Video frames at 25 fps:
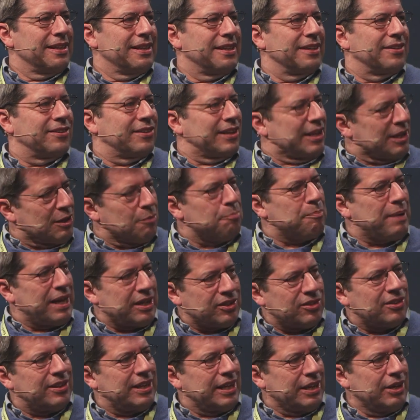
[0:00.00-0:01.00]
single
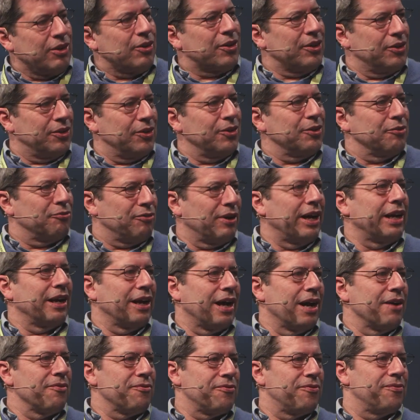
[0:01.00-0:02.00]
best thing you can do to fight
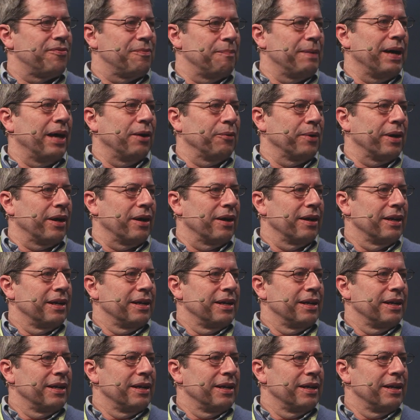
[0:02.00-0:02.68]
off malware.